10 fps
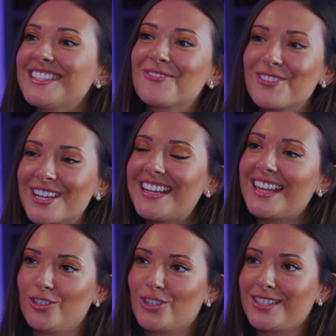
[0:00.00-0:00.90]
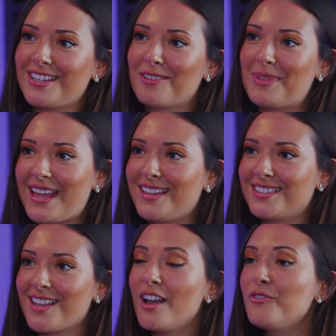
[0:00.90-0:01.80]
is a really interesting
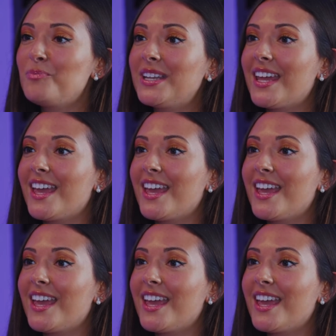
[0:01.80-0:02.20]
place. I've been